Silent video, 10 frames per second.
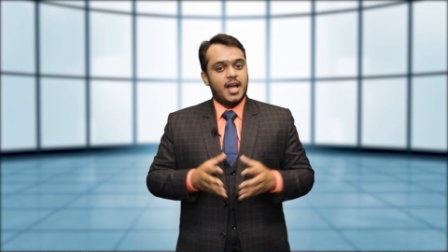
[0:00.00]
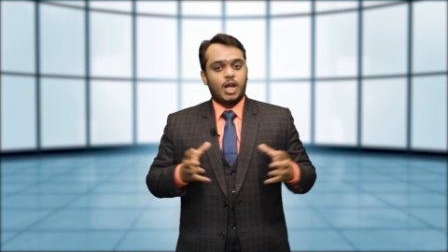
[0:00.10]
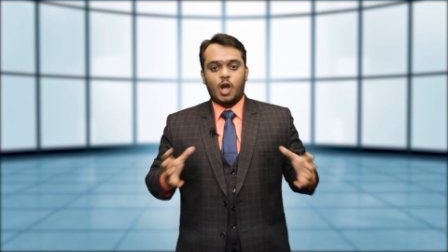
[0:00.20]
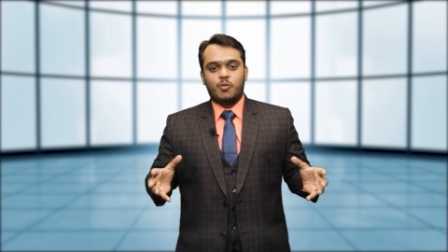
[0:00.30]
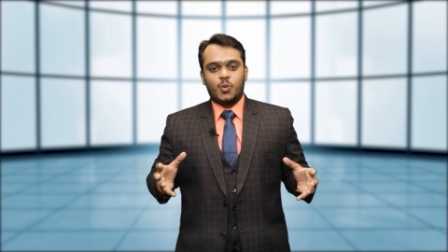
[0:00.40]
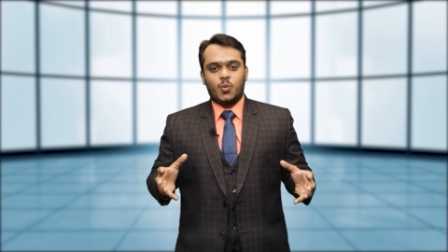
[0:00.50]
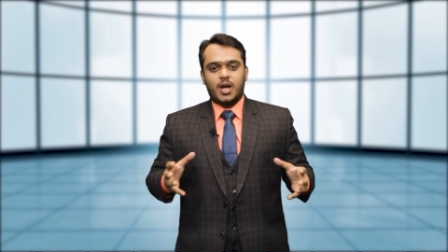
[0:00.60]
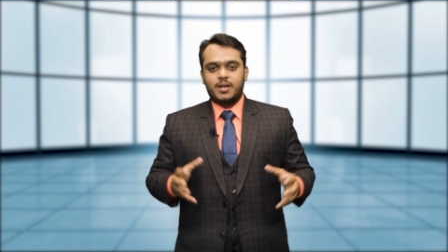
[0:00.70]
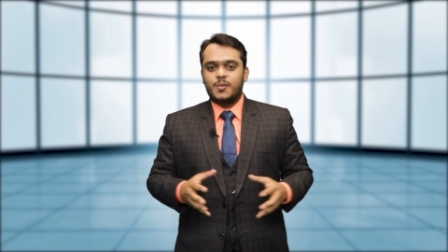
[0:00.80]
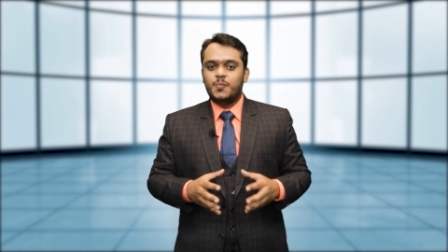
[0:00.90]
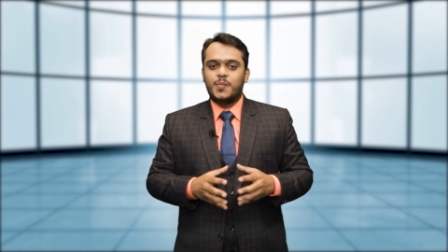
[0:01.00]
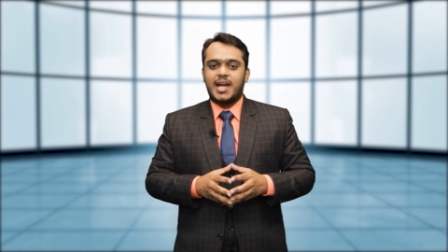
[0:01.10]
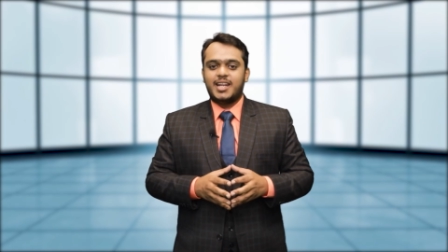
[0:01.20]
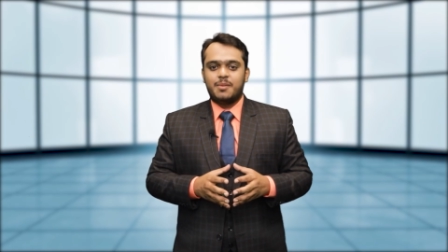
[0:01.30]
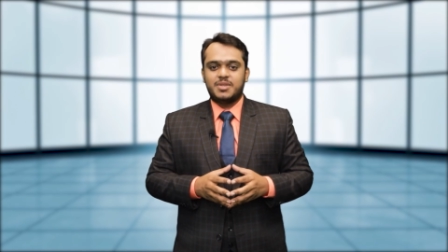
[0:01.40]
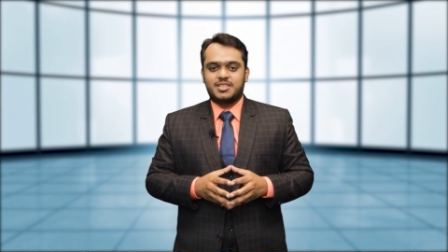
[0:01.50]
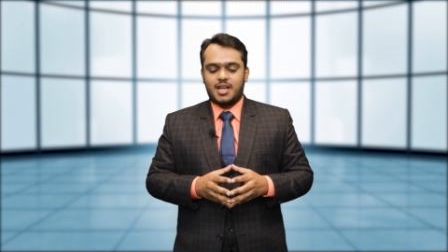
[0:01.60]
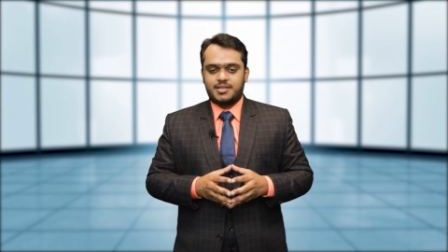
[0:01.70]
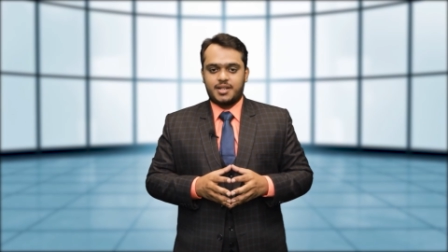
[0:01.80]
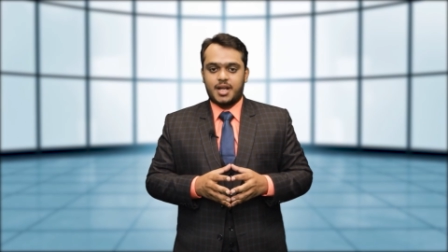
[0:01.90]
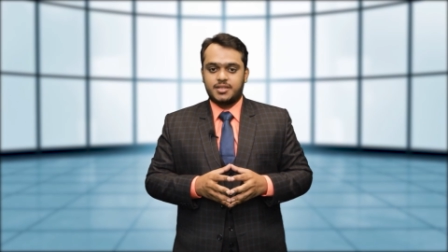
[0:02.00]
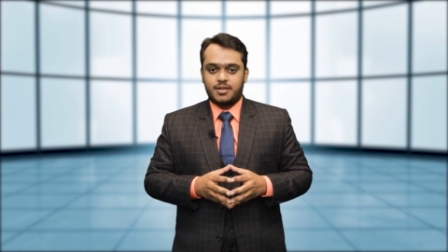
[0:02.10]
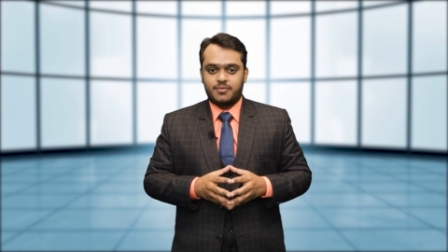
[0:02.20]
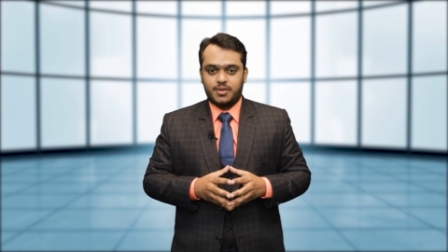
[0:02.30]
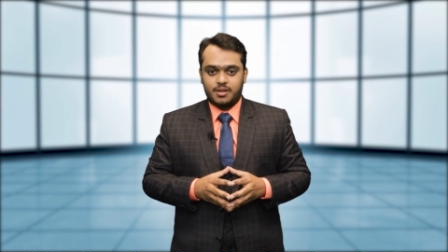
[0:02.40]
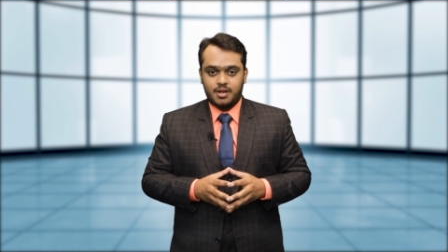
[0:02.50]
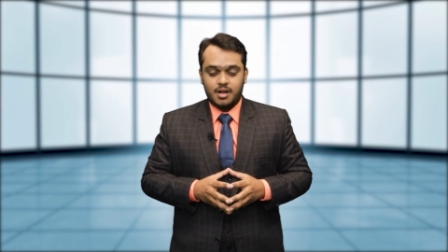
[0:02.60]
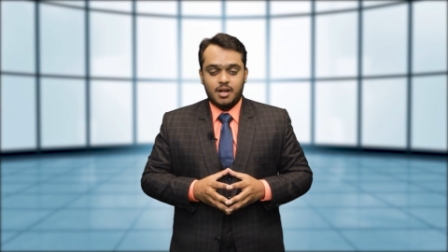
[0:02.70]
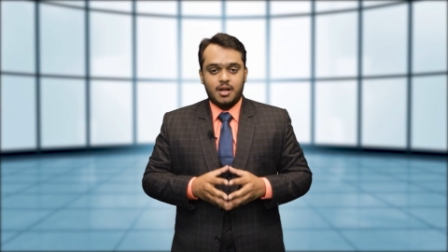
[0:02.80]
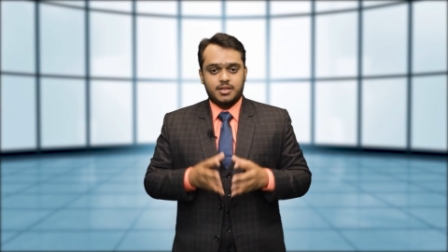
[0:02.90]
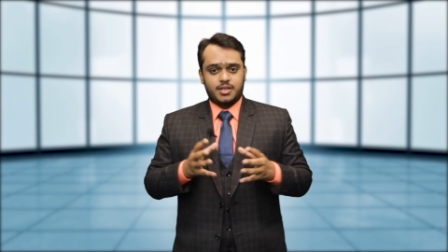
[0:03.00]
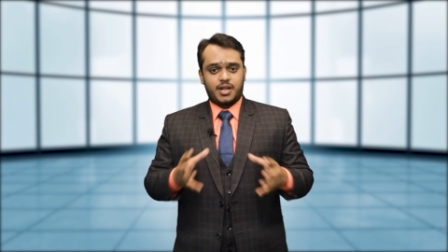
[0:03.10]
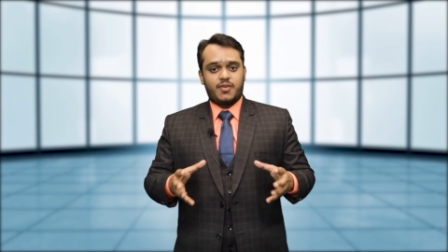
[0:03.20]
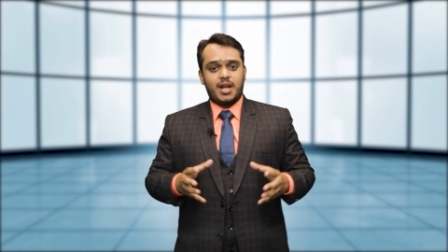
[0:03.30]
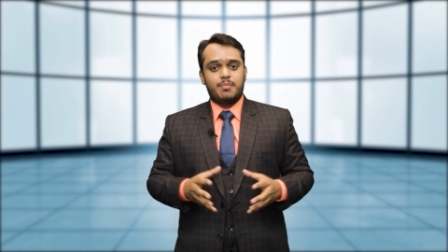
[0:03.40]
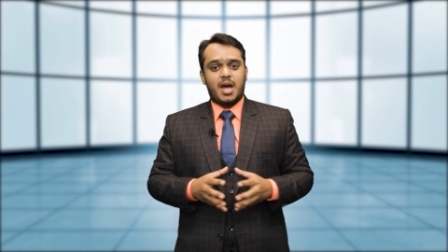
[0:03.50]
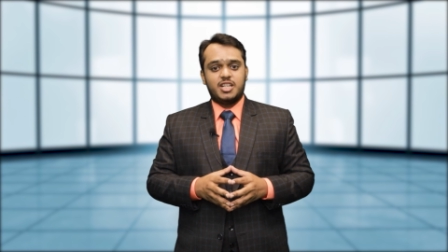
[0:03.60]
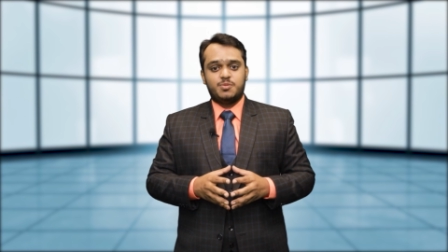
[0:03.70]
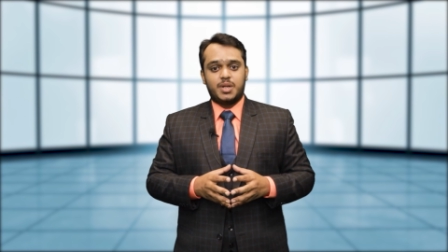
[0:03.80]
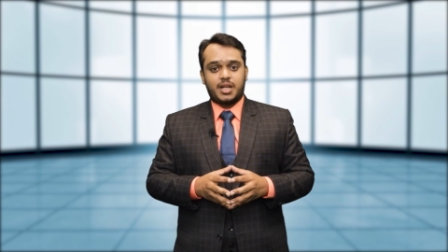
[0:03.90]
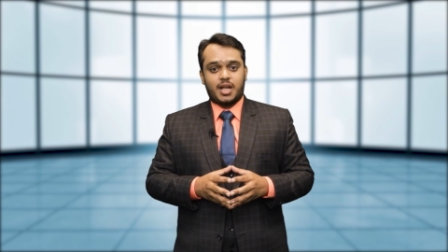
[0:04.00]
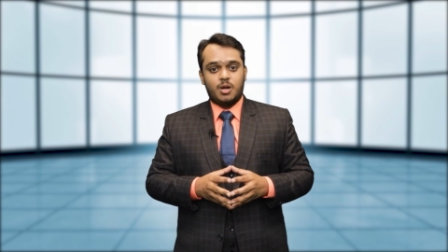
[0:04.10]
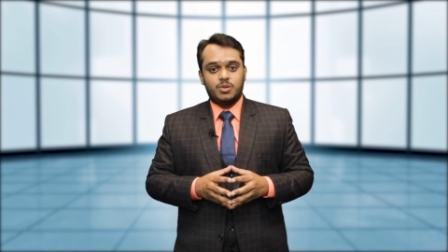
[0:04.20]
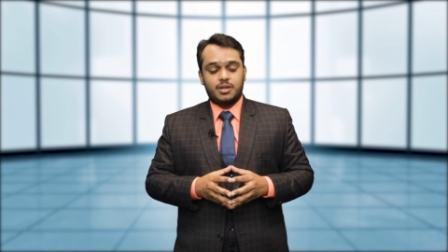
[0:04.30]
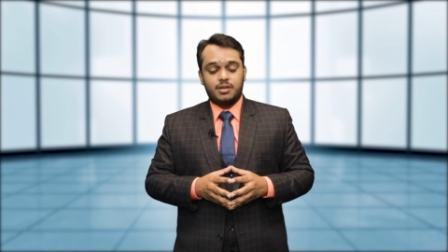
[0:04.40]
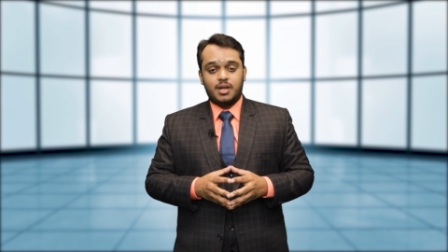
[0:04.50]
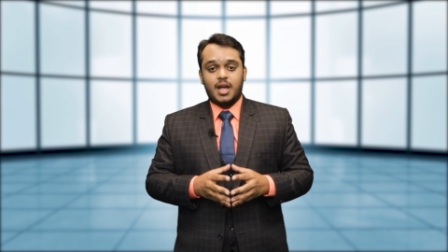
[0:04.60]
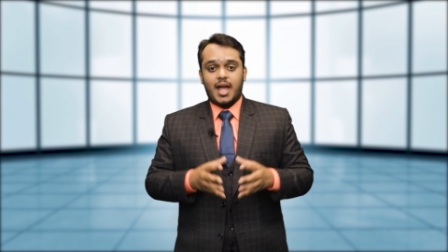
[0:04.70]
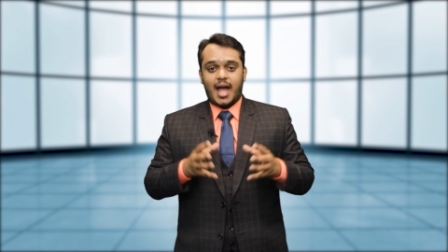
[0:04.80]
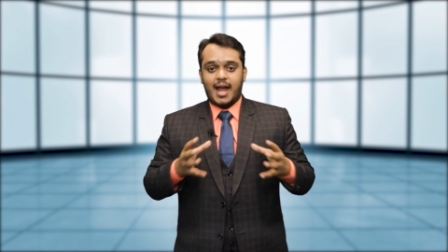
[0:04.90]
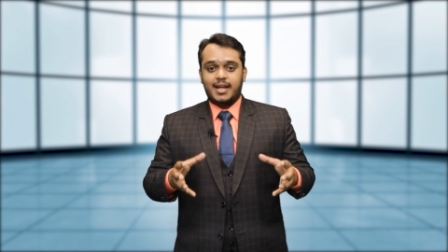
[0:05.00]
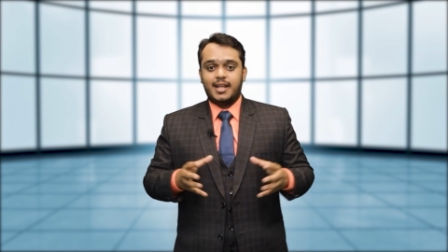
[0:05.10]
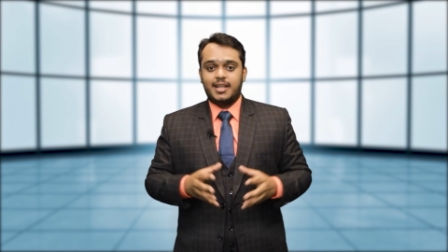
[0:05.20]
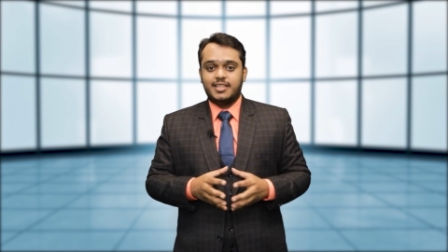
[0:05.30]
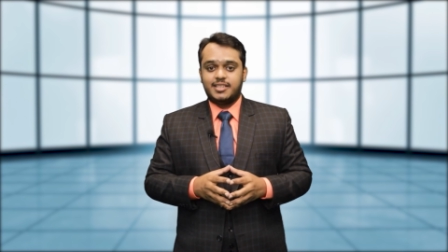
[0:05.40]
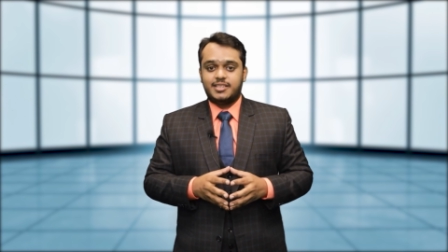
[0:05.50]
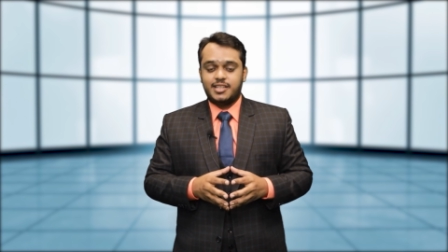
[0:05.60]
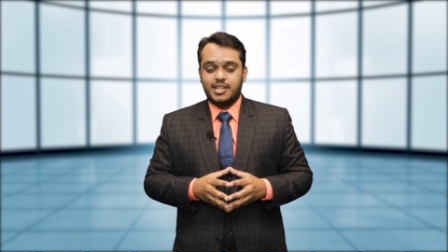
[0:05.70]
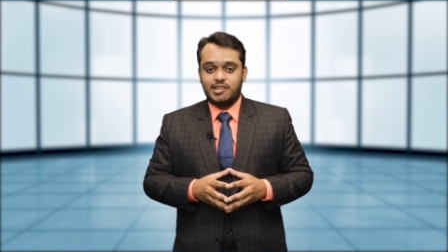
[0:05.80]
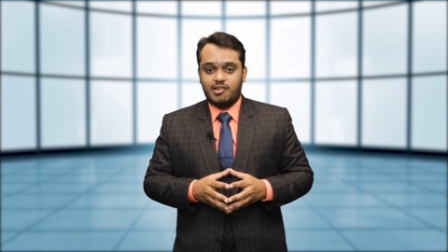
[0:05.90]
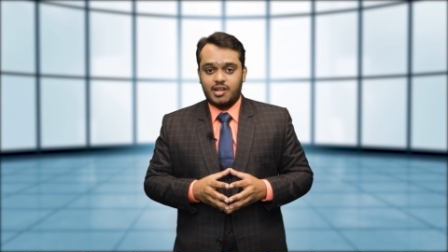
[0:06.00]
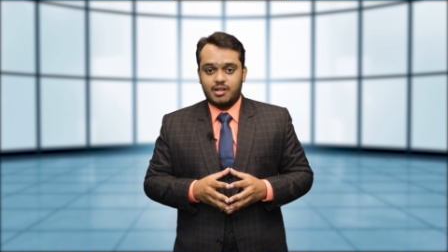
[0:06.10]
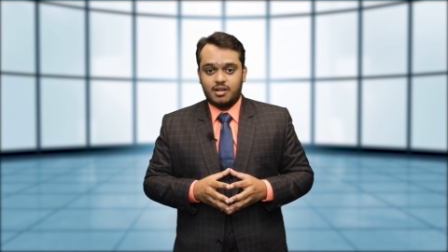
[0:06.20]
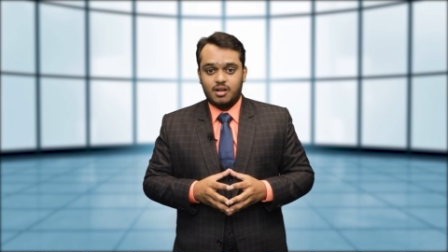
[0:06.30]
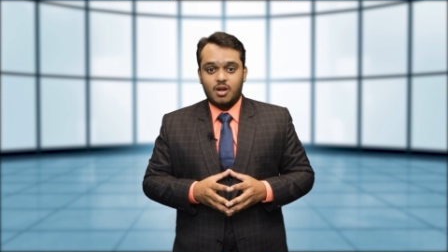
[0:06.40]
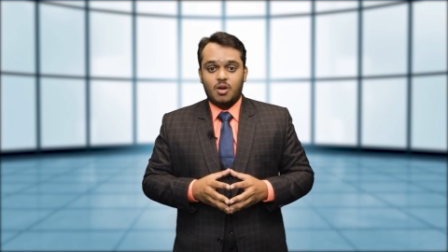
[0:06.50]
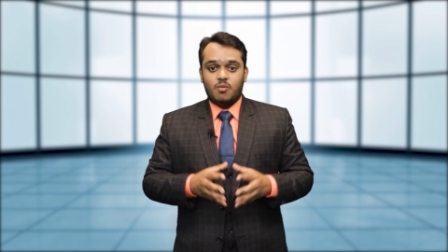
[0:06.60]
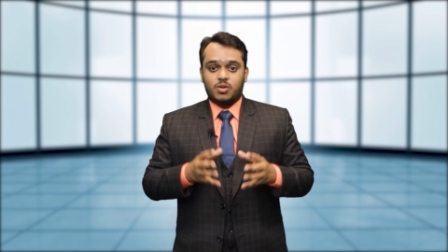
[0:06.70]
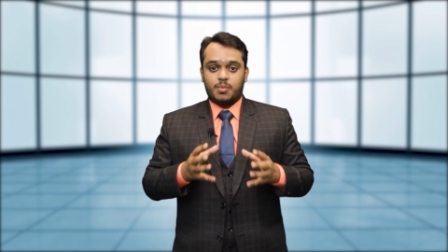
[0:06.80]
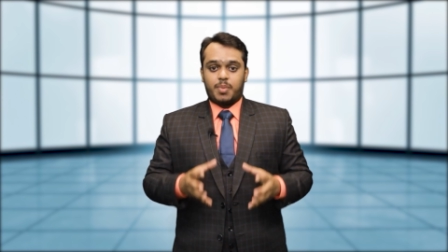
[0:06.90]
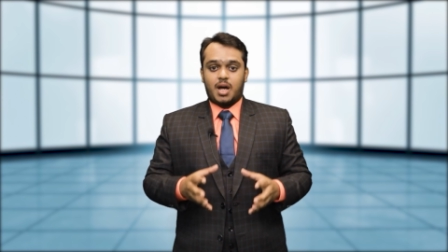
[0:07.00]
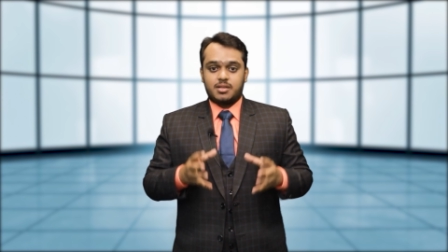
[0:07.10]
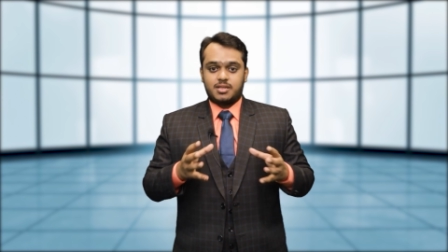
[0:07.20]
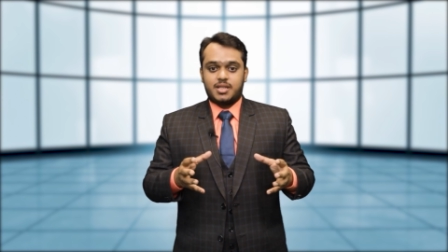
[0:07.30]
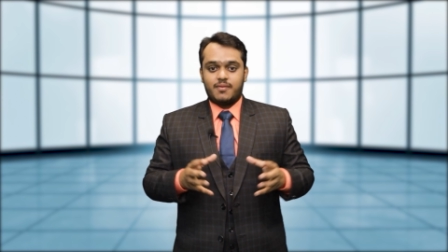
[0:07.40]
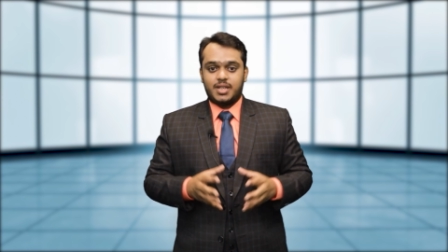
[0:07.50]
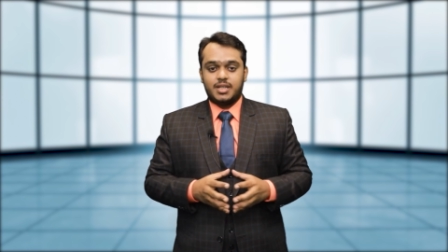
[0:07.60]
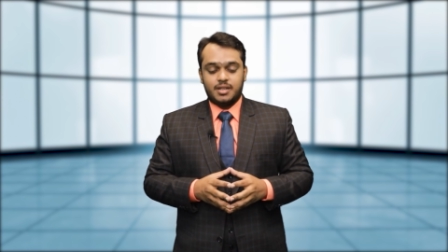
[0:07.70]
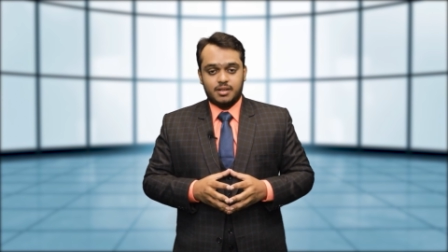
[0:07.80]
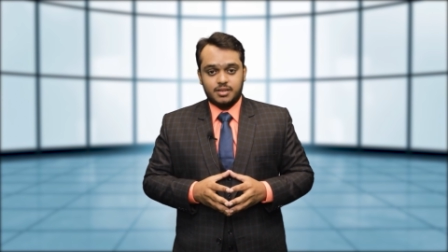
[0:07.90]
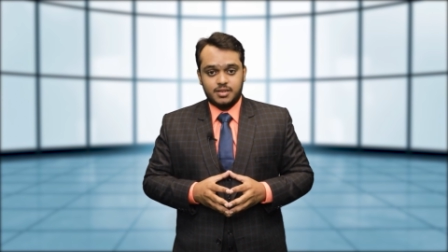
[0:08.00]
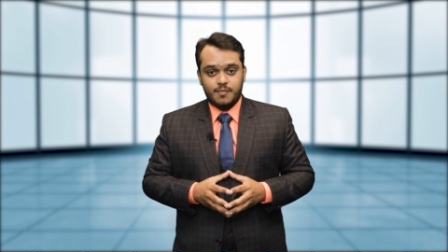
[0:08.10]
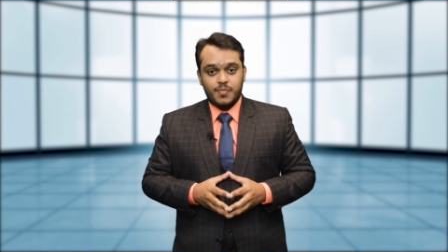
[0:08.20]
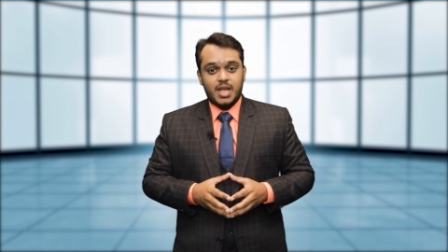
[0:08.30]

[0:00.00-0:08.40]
Hello everyone, my name is Naser Ghazanfer, a certified management accountant and an ACCA trainer for the past 7 years.